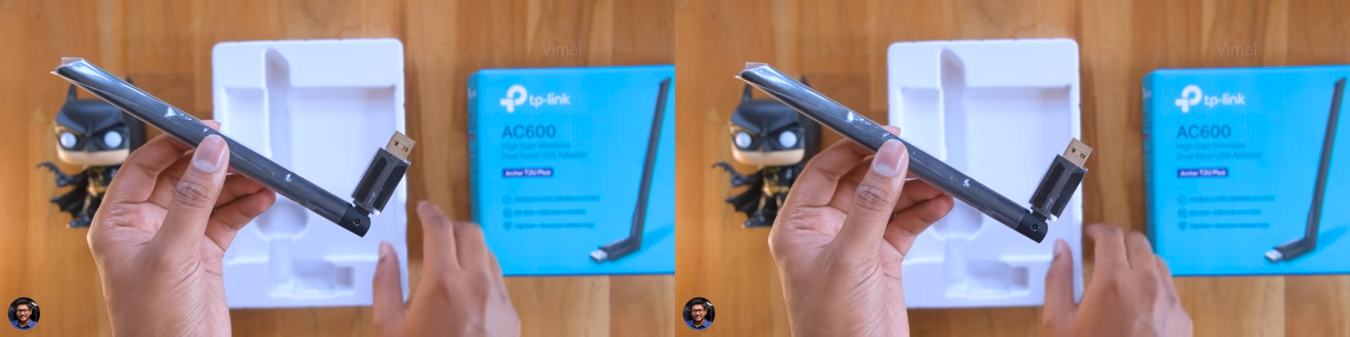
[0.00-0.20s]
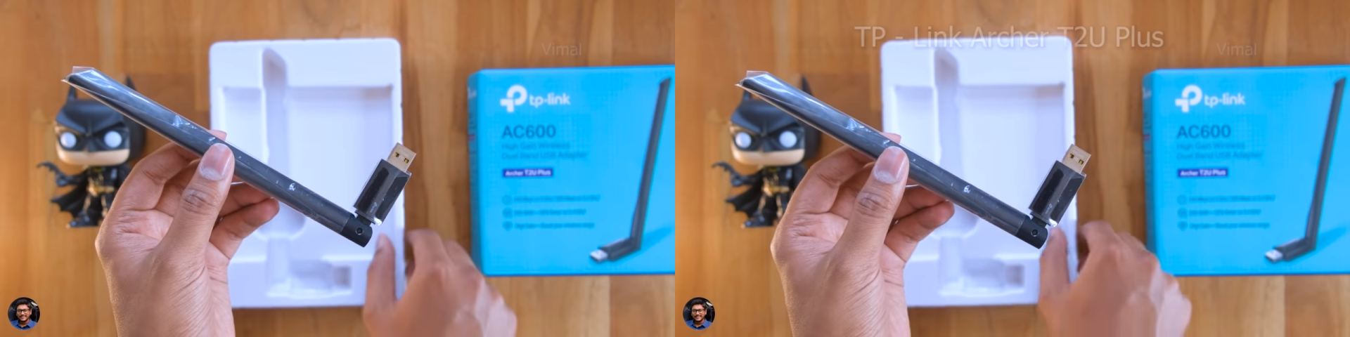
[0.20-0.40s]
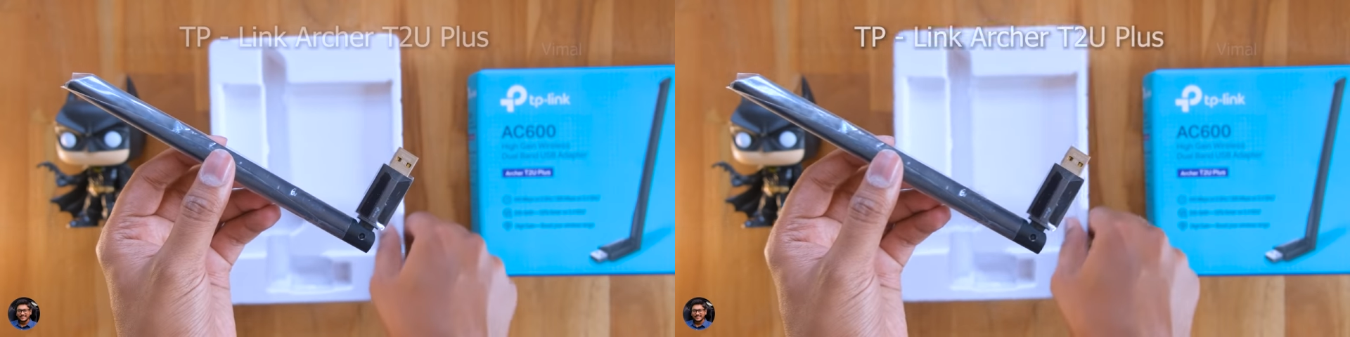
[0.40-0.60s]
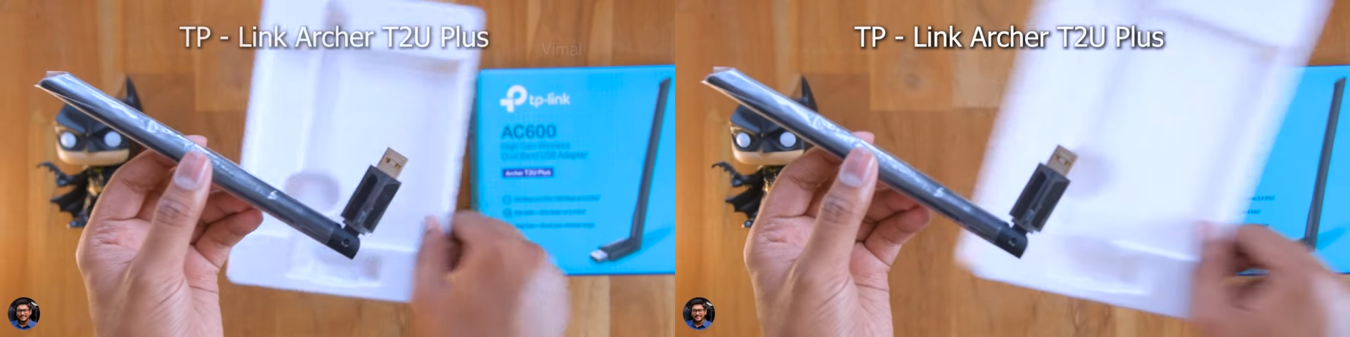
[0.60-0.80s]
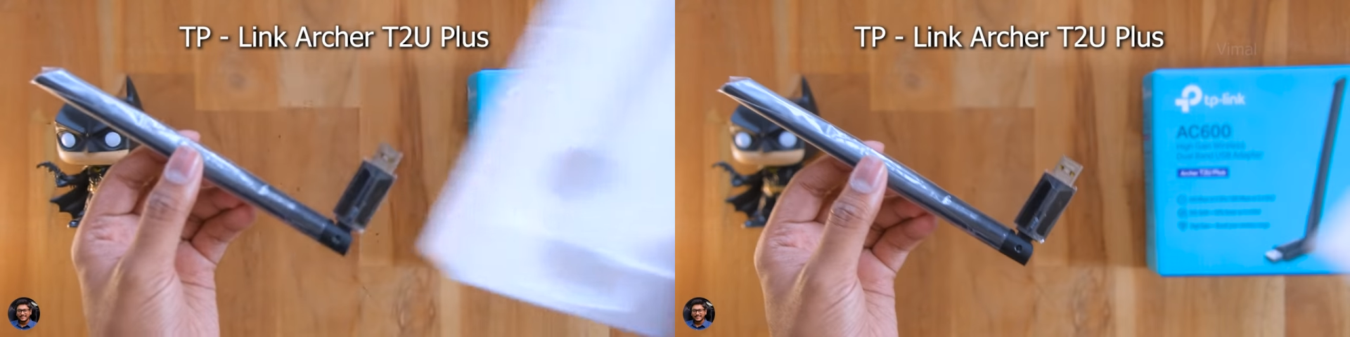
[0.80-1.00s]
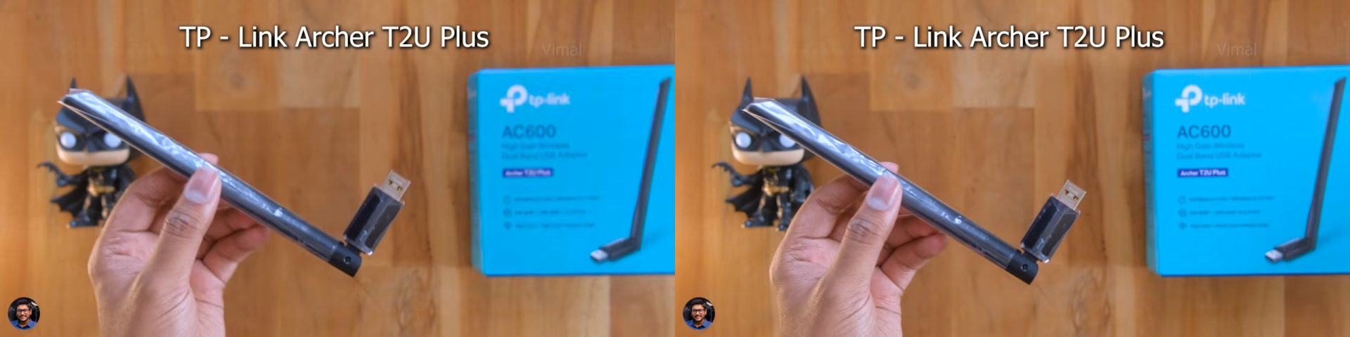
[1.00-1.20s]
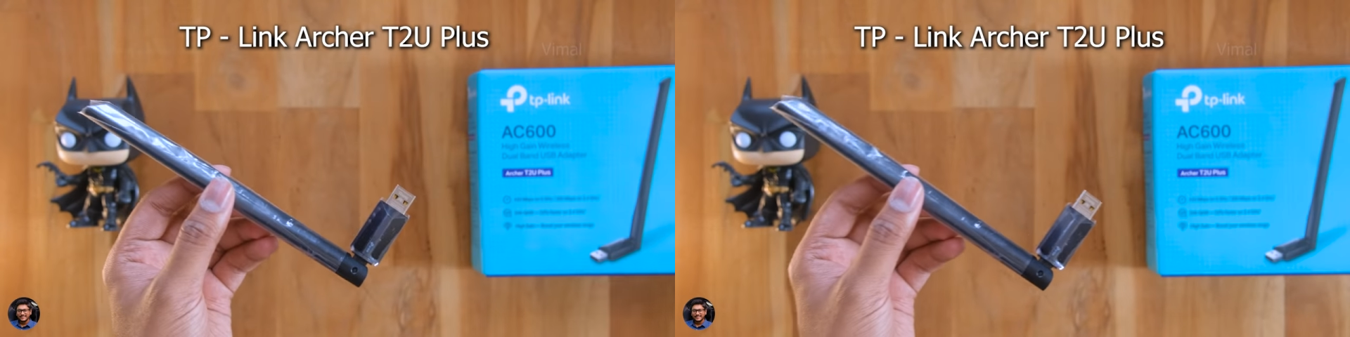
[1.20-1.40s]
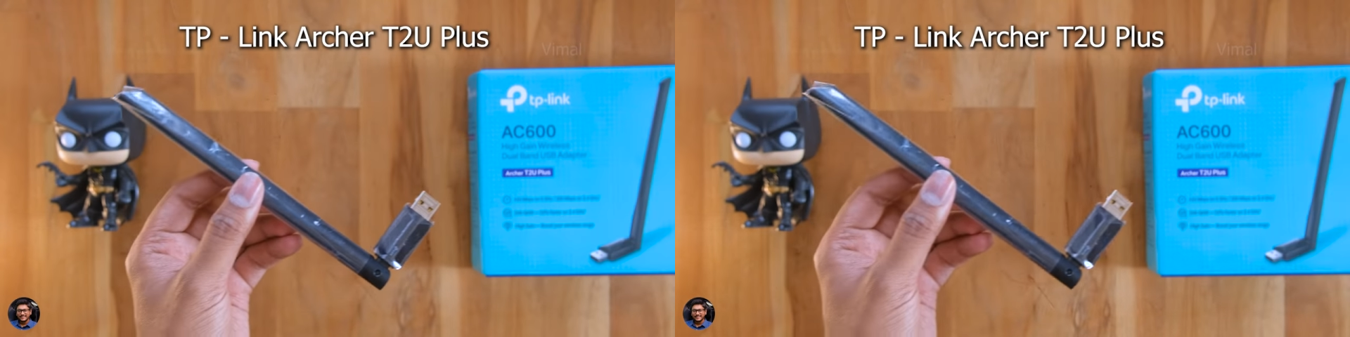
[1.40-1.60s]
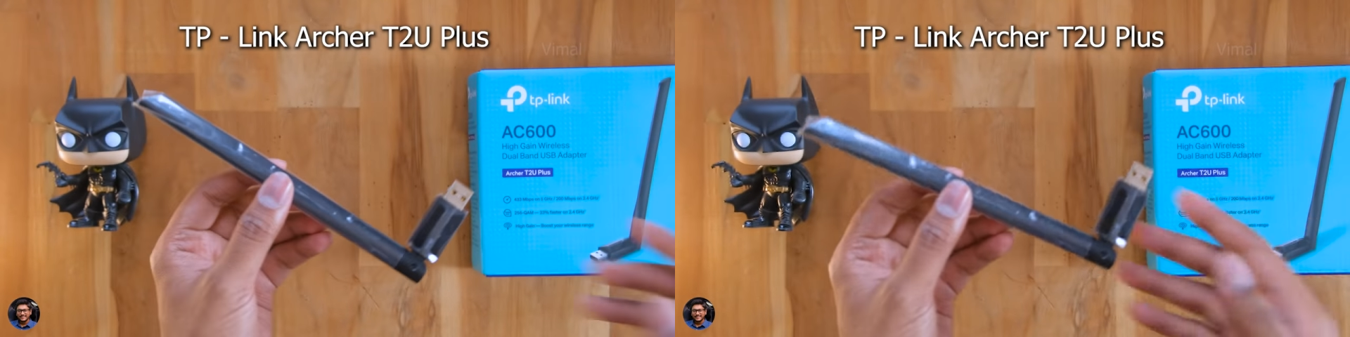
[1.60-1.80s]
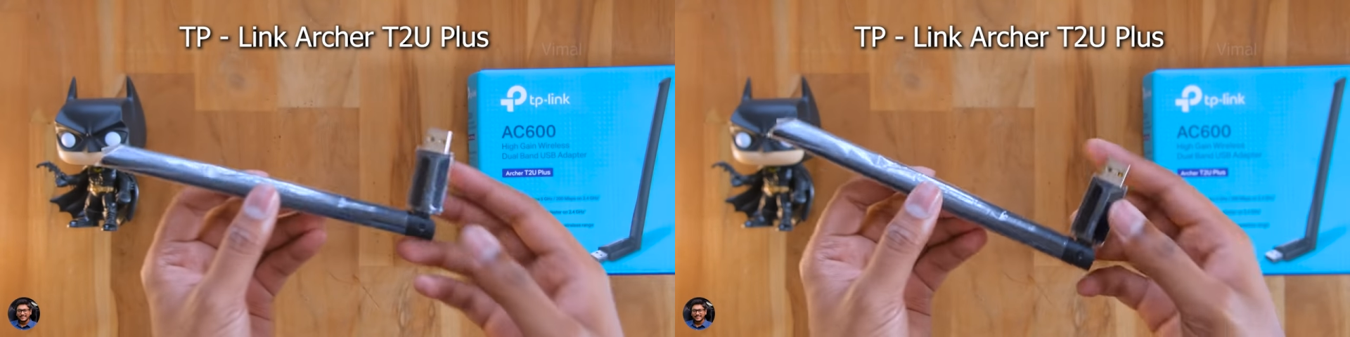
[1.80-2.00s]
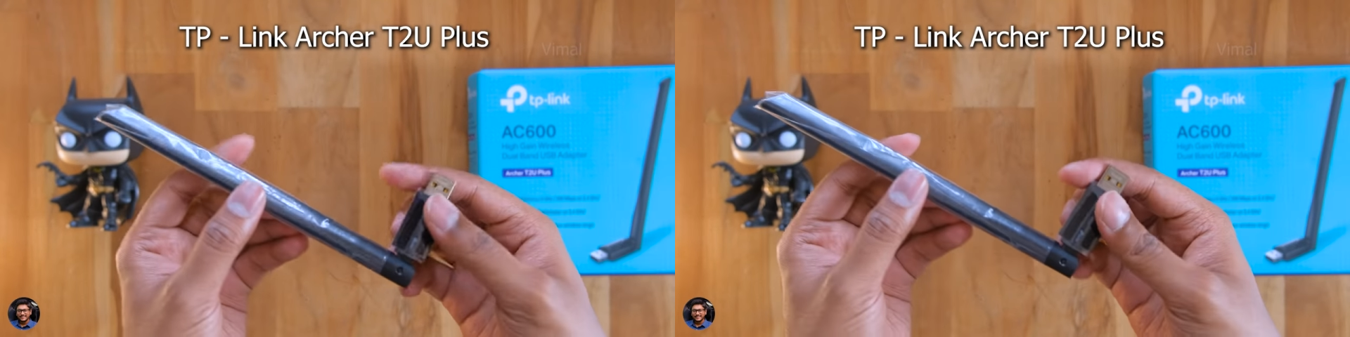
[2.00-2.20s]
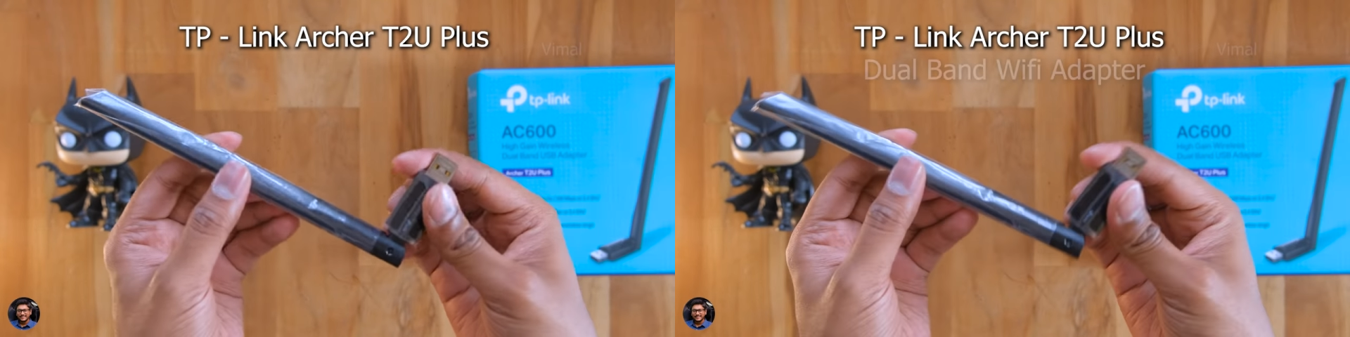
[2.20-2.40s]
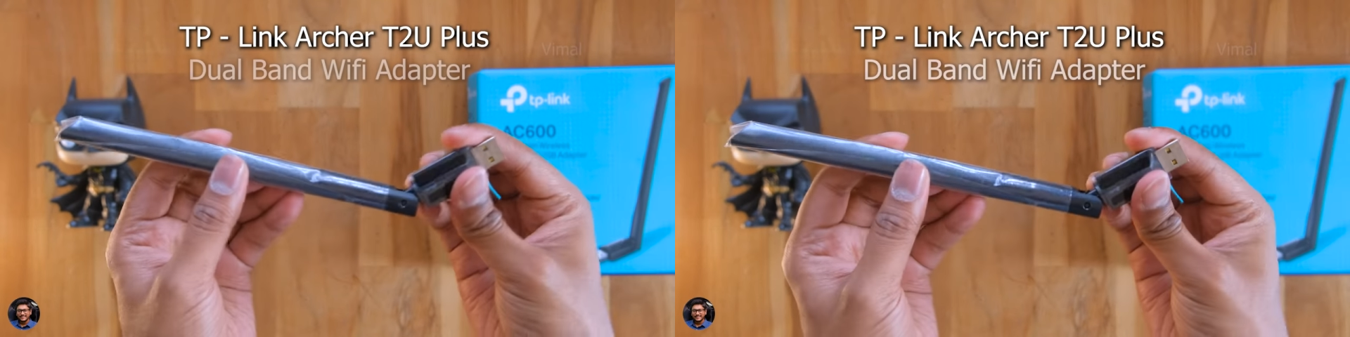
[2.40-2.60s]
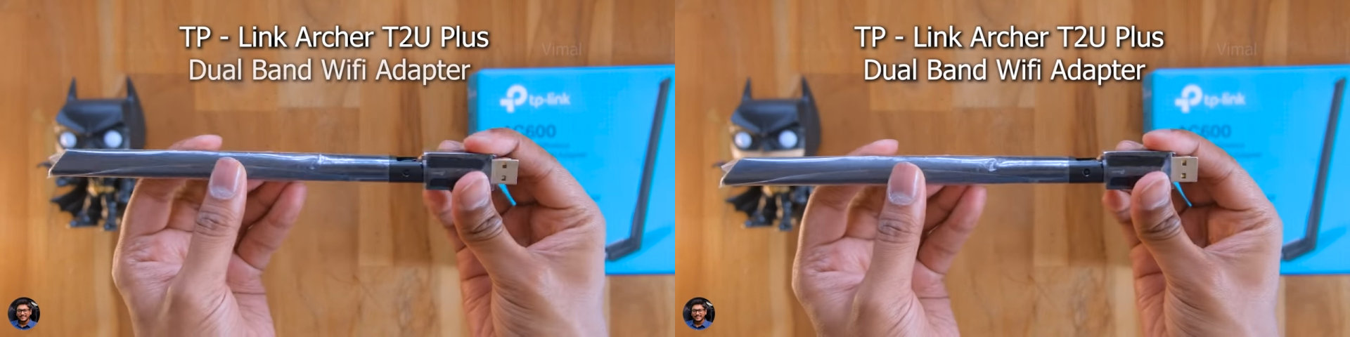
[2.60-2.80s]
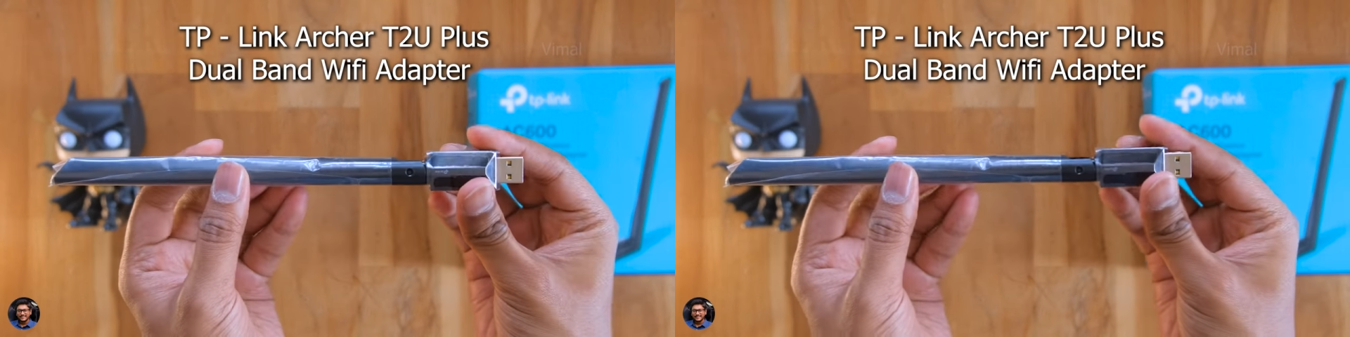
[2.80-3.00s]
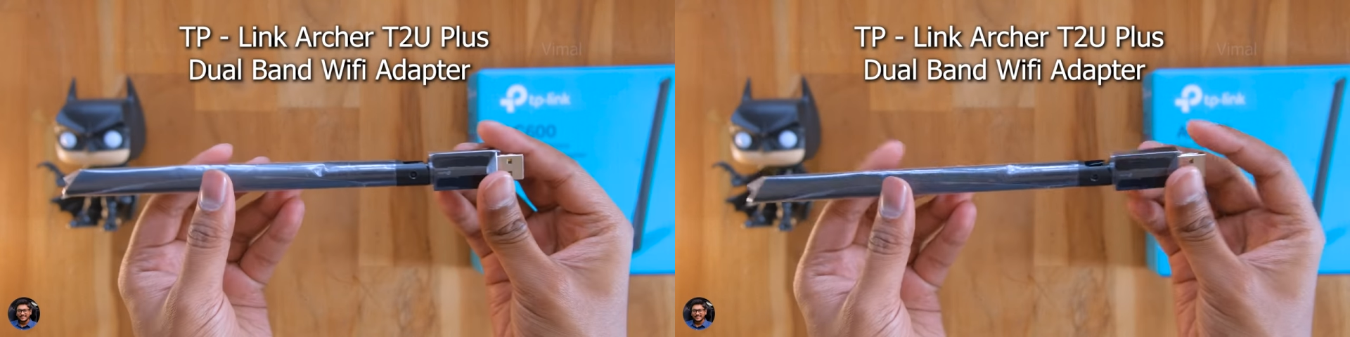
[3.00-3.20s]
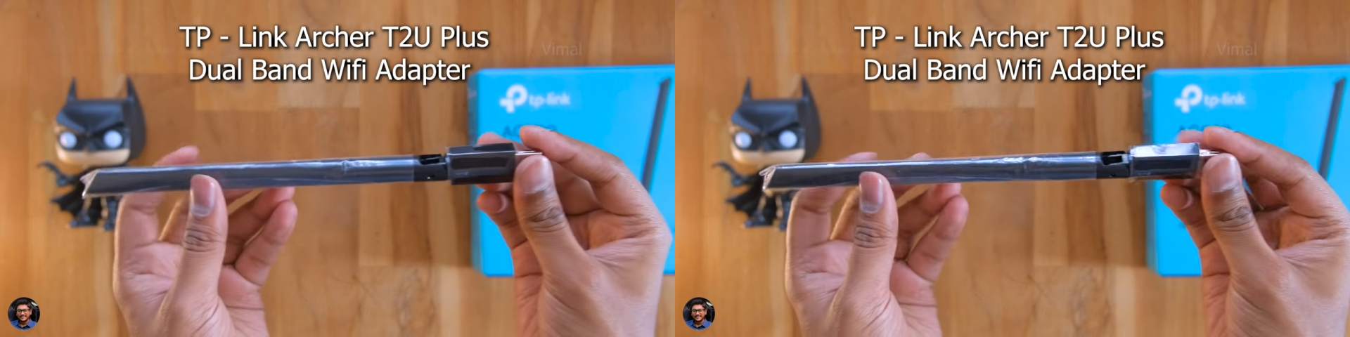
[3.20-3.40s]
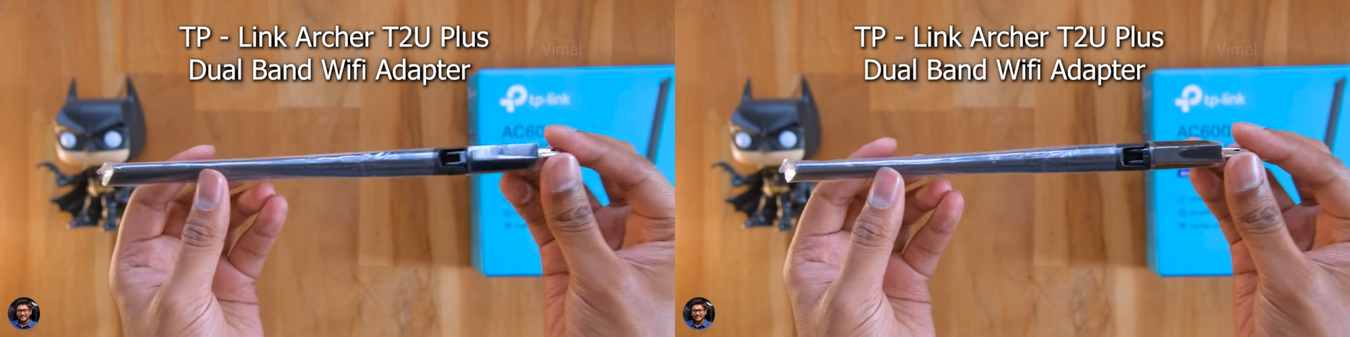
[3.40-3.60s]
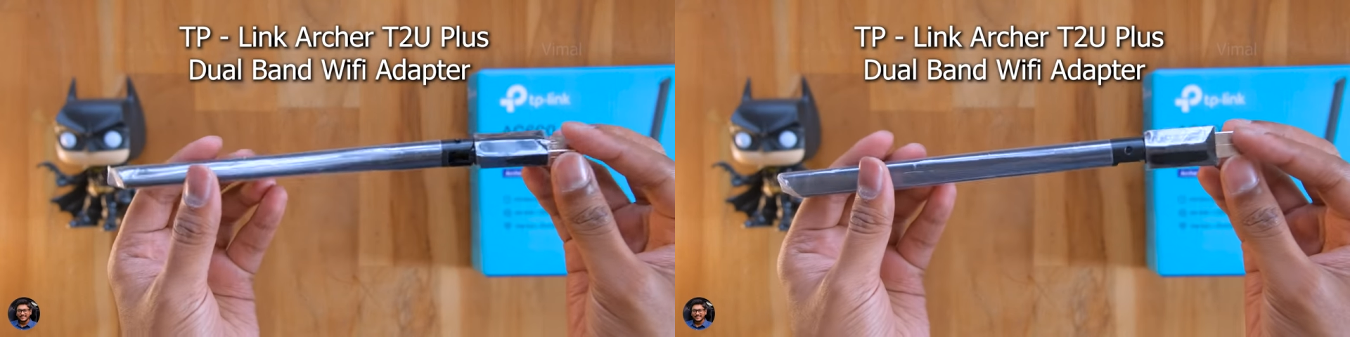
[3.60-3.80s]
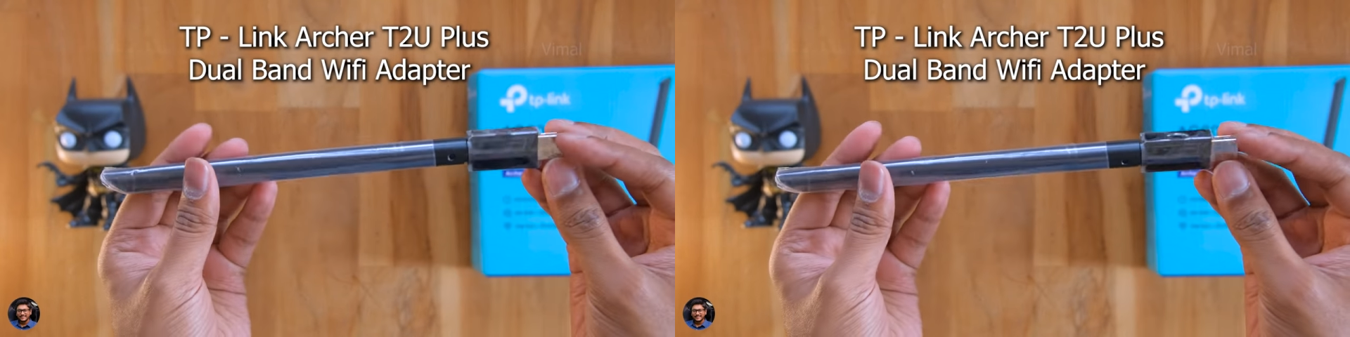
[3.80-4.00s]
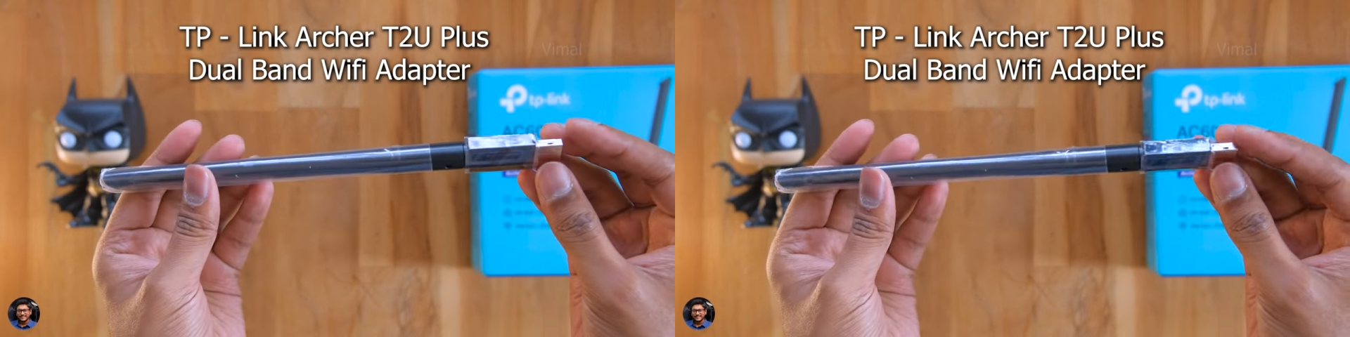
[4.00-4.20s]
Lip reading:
Nobody's mouth can be seen.